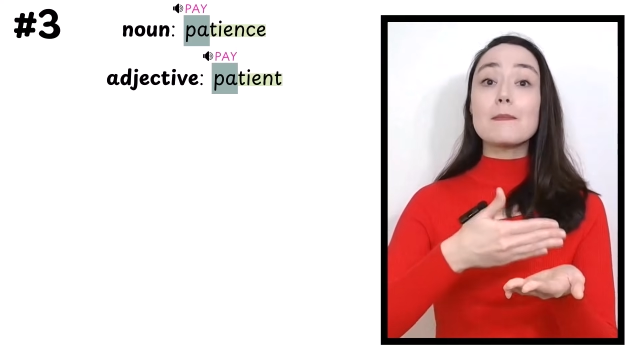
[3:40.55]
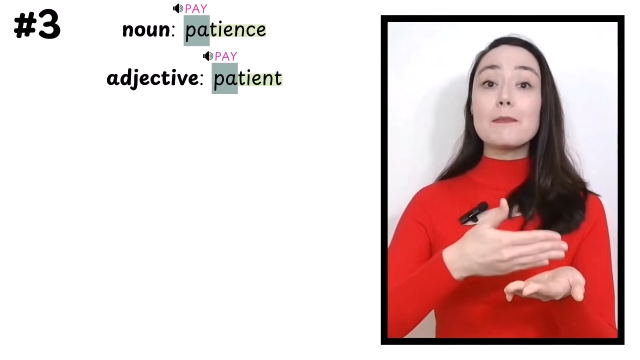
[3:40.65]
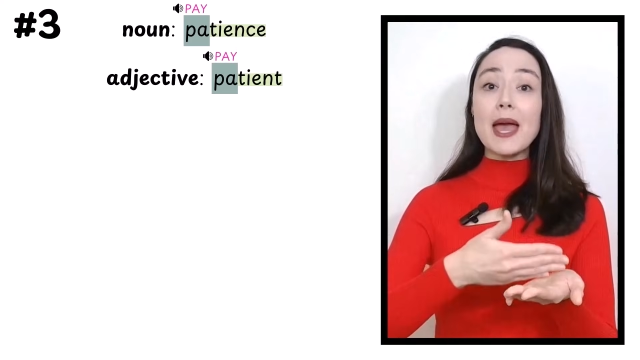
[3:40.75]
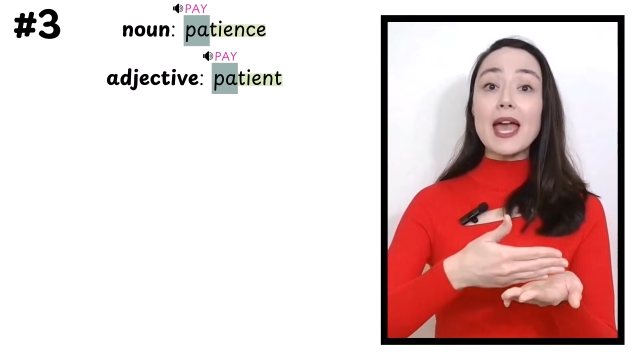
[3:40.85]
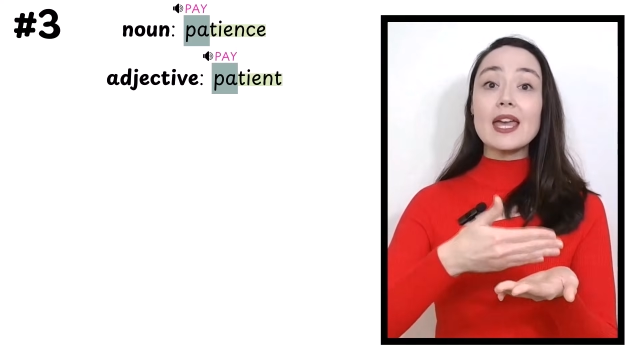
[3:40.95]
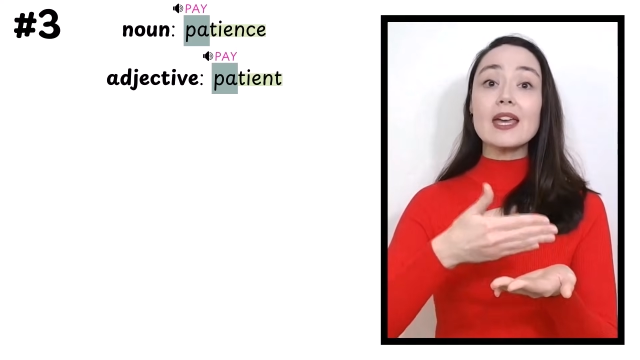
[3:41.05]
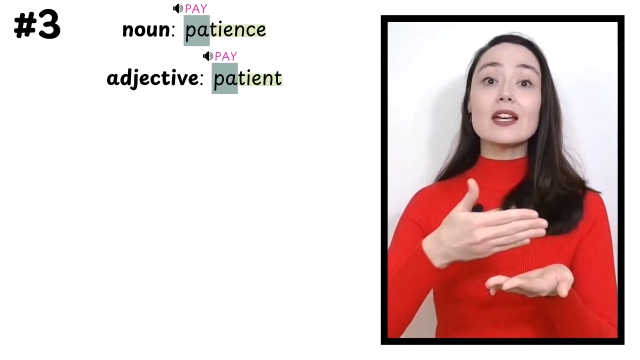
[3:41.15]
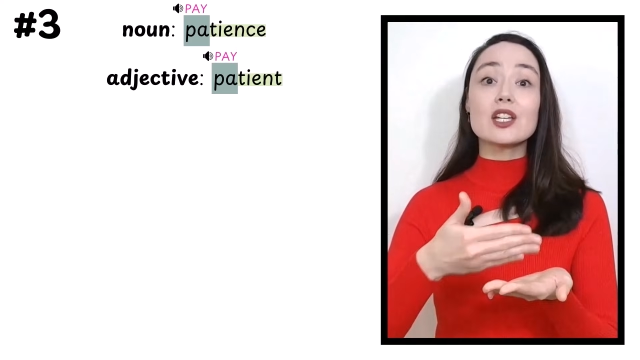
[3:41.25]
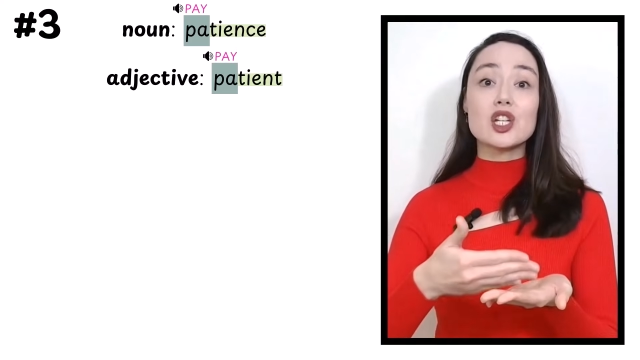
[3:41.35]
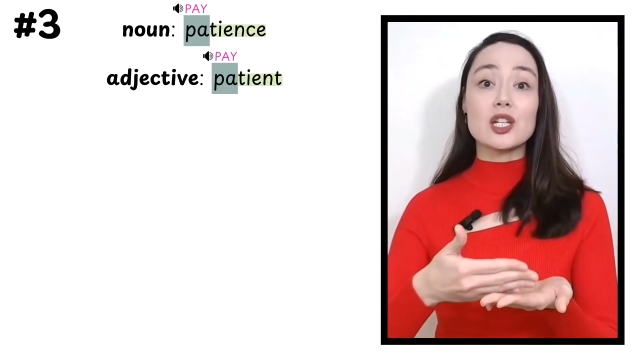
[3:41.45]

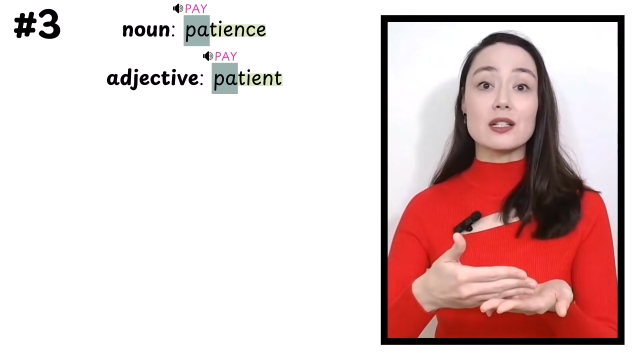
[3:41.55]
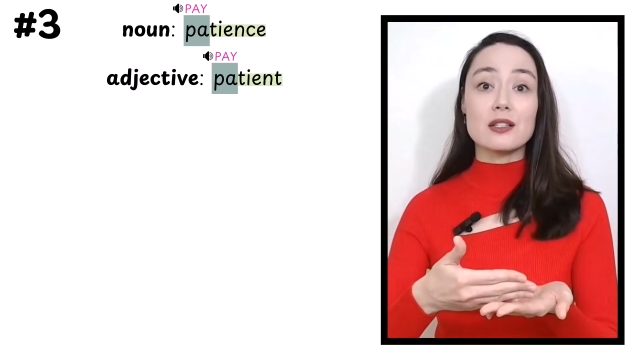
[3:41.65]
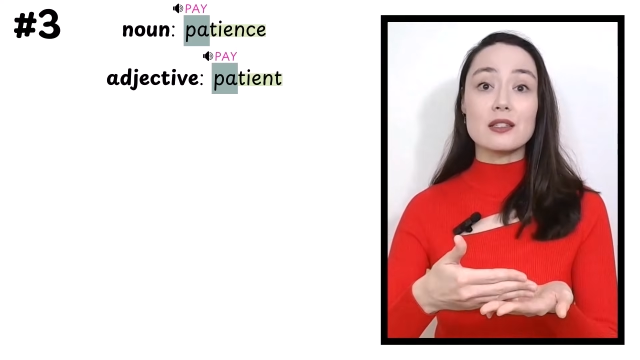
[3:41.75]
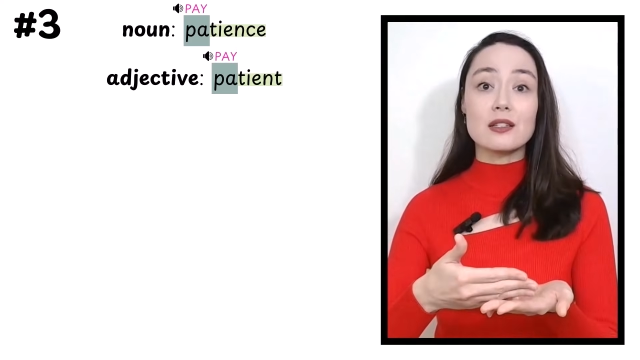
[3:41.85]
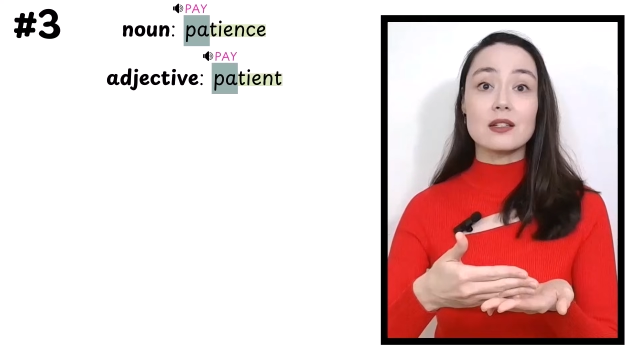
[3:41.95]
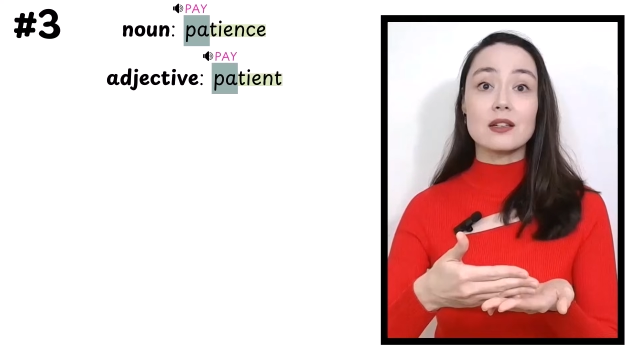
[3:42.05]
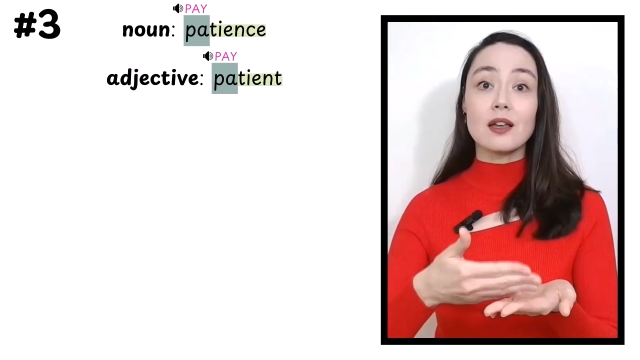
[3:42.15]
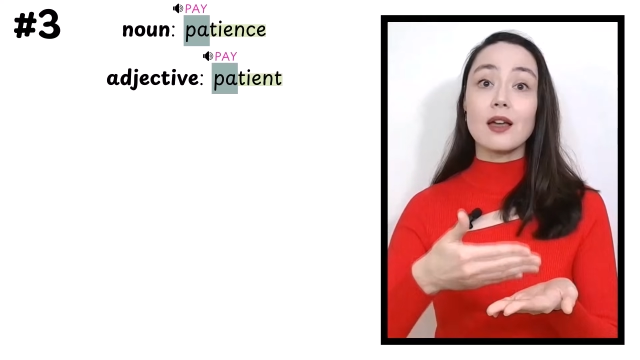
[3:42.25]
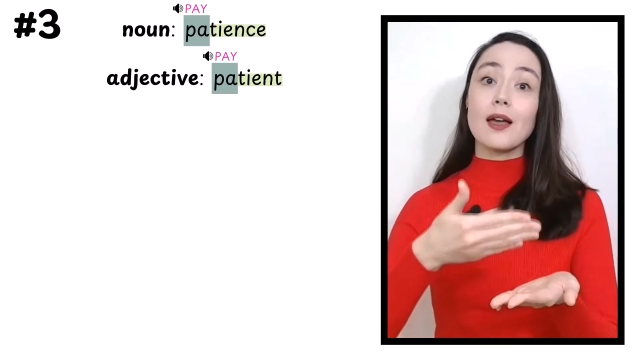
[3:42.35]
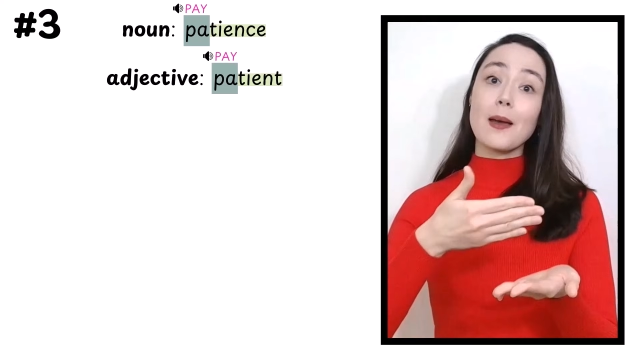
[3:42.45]
Patience.
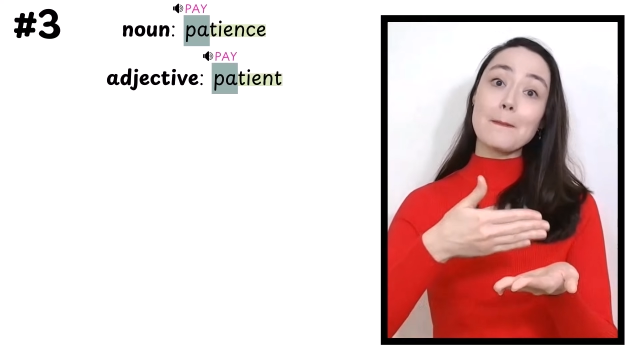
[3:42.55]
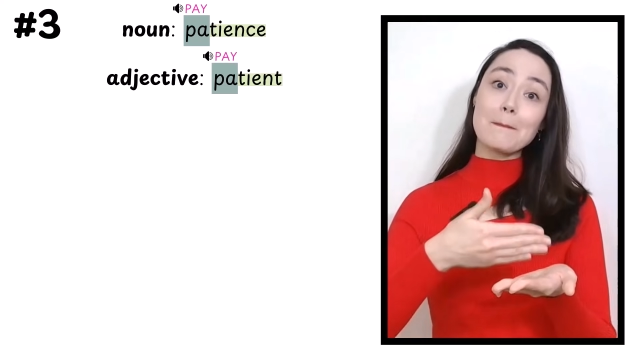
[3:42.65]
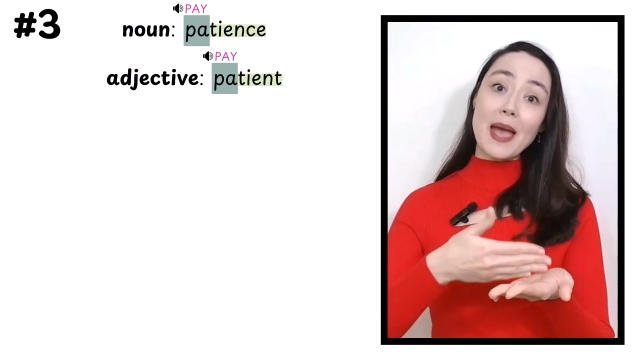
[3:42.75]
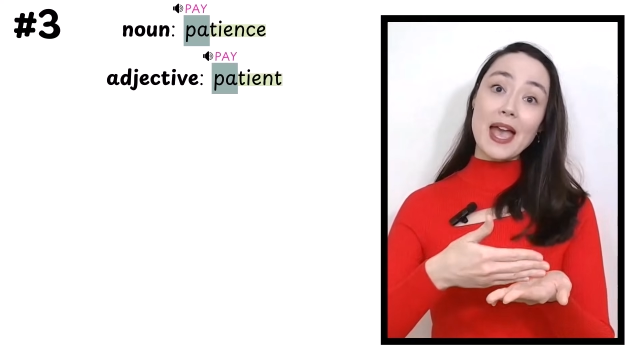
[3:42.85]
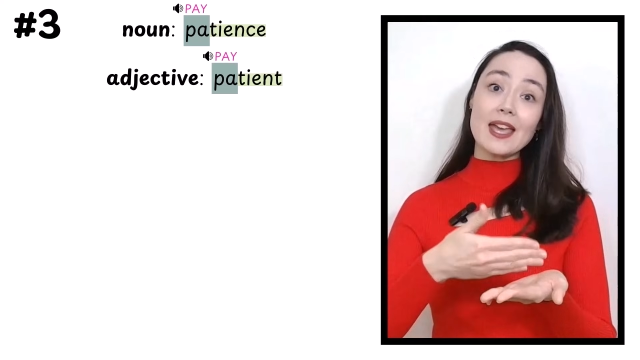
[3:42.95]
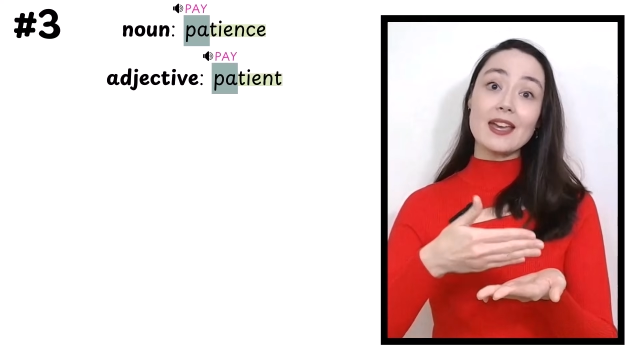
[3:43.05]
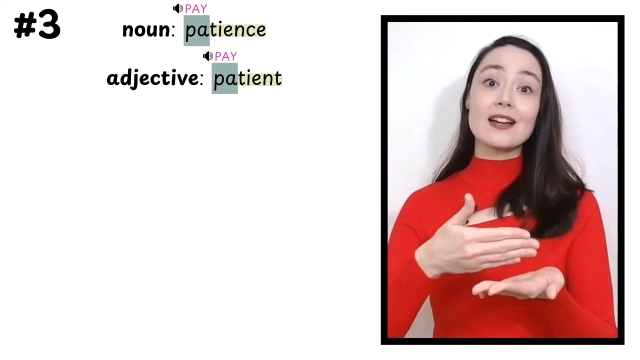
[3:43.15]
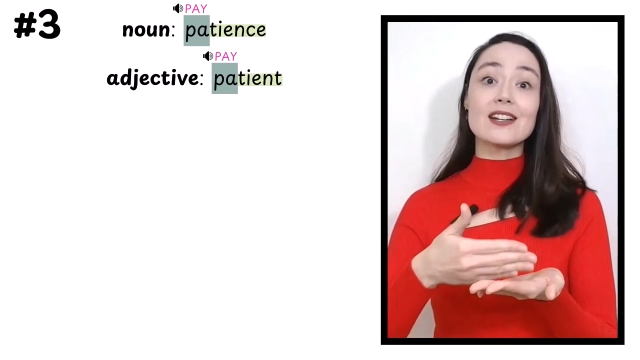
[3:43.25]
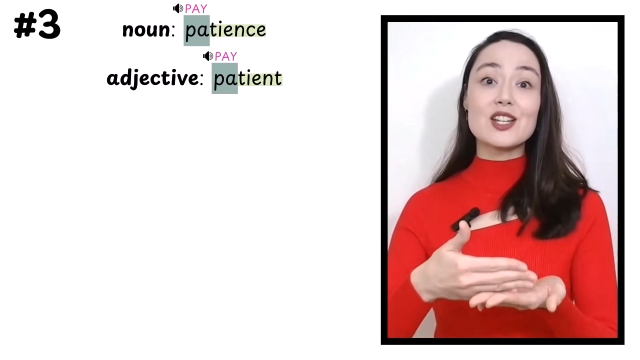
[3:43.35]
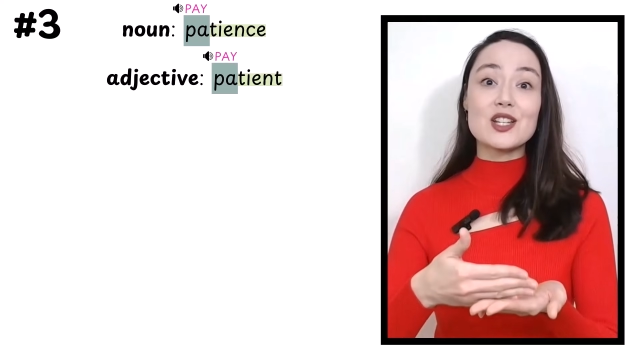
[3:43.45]

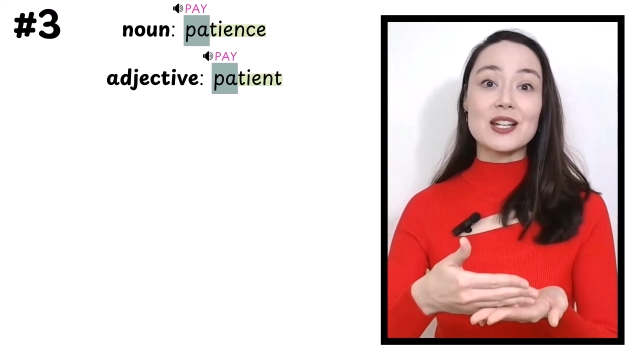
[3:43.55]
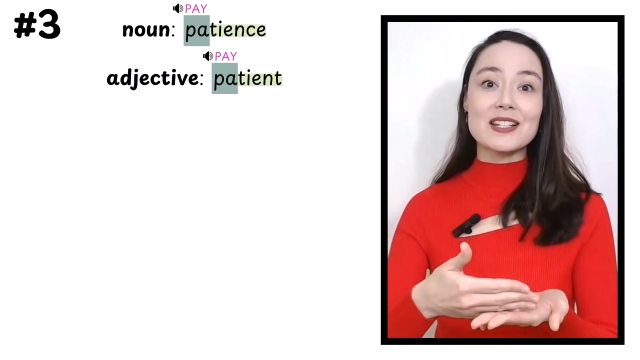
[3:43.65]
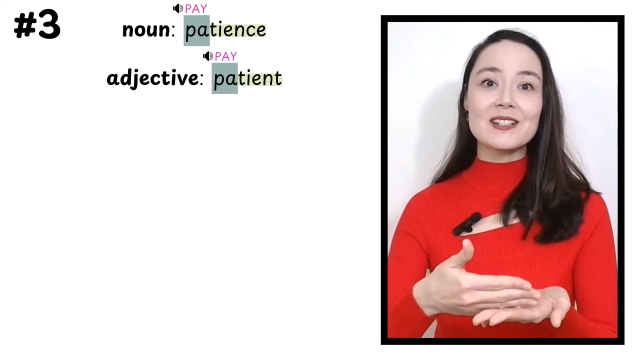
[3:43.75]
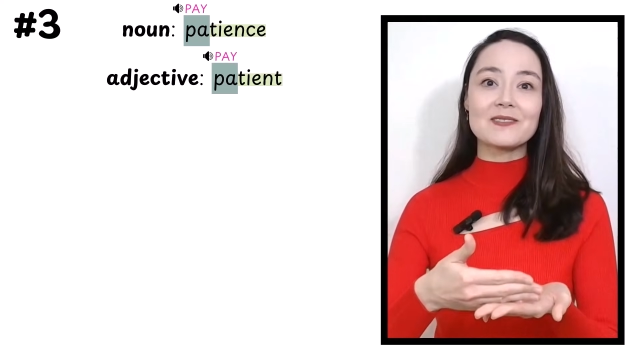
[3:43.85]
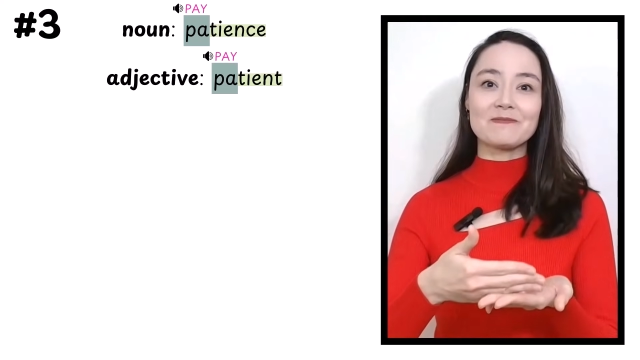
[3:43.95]
Patient.